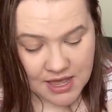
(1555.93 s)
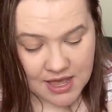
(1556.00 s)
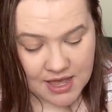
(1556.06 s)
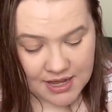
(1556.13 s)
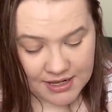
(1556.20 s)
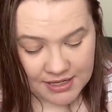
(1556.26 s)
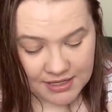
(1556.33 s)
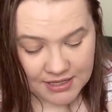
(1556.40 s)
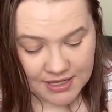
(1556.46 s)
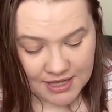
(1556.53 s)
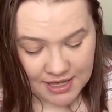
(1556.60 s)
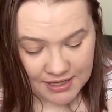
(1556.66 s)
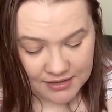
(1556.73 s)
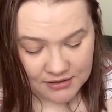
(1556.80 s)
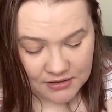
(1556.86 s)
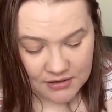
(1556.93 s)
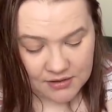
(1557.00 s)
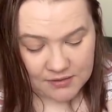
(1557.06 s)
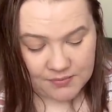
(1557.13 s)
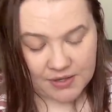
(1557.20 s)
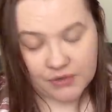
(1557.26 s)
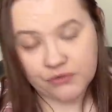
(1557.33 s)
I can get
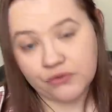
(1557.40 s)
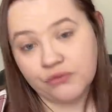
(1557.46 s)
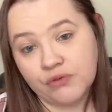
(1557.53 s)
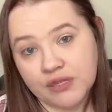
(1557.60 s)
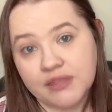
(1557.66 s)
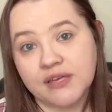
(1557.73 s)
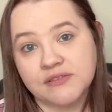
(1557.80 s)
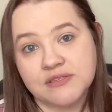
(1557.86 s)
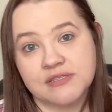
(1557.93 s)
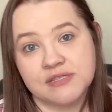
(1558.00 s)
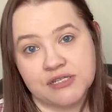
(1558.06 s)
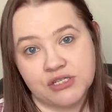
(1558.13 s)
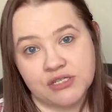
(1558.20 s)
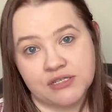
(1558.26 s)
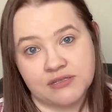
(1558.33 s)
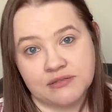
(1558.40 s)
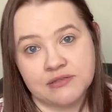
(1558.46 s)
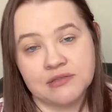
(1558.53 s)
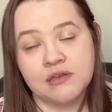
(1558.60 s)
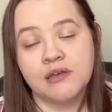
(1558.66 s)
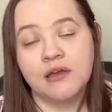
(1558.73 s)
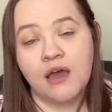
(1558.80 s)
about 3,000 stitches
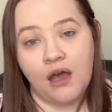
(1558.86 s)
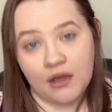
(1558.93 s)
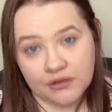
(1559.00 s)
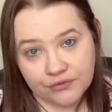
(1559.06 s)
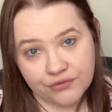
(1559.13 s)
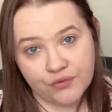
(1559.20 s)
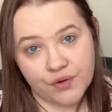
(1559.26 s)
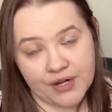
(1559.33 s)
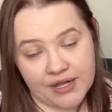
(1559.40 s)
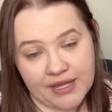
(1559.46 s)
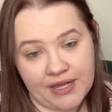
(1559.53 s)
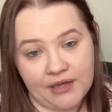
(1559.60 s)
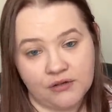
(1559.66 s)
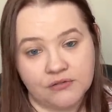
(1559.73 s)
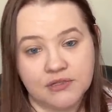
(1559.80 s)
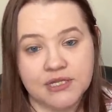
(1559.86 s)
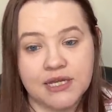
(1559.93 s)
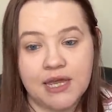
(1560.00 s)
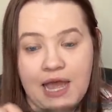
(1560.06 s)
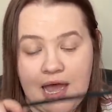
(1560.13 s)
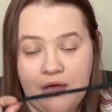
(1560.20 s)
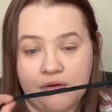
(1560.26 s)
on 40 count
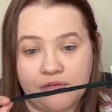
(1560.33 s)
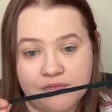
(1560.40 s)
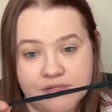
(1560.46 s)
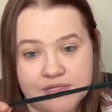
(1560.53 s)
out of a